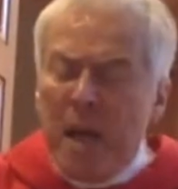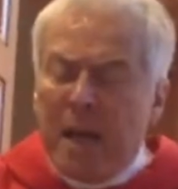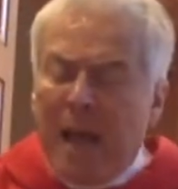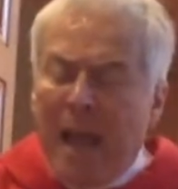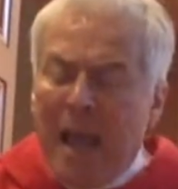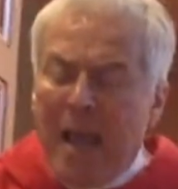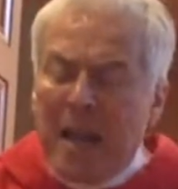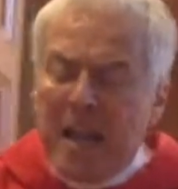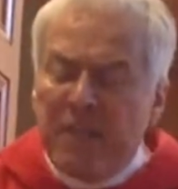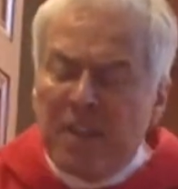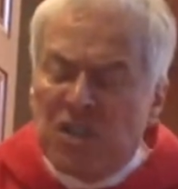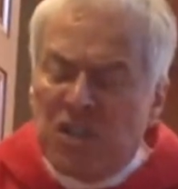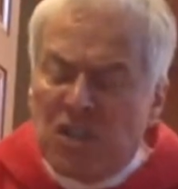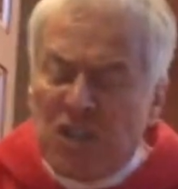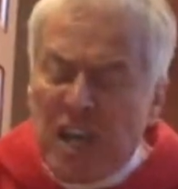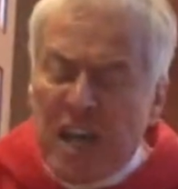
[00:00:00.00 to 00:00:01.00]
we can't
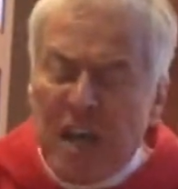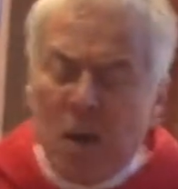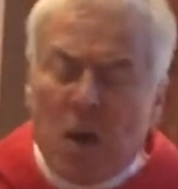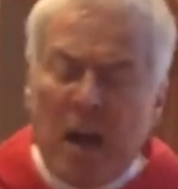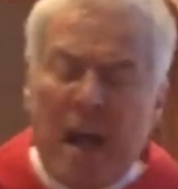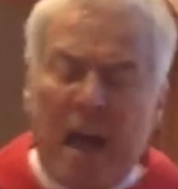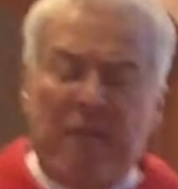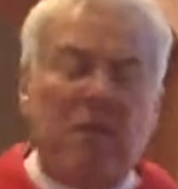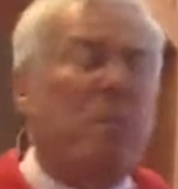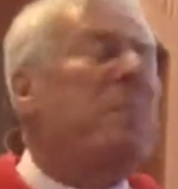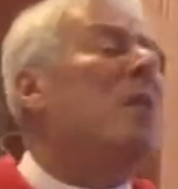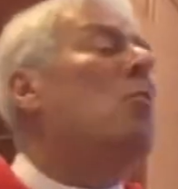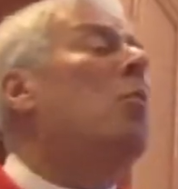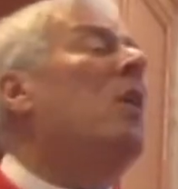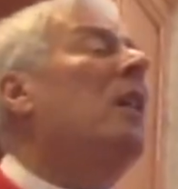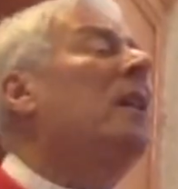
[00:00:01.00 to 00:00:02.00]
even see or haven't
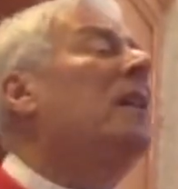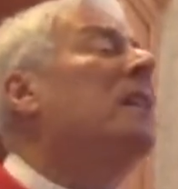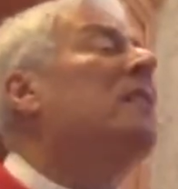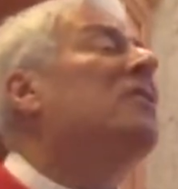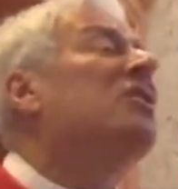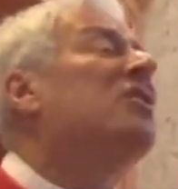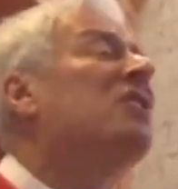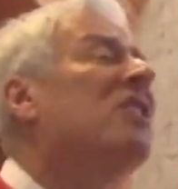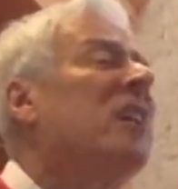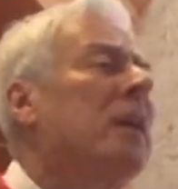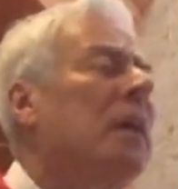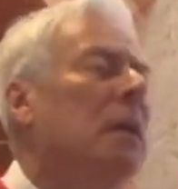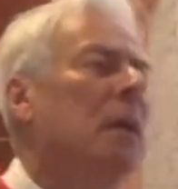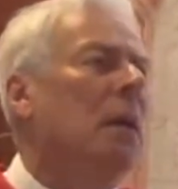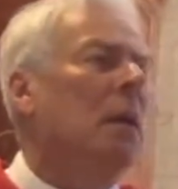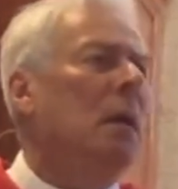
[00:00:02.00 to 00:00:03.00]
been willing to
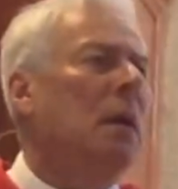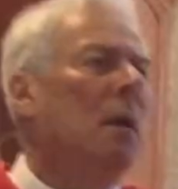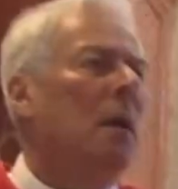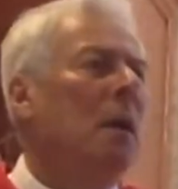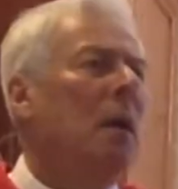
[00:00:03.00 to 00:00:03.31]
see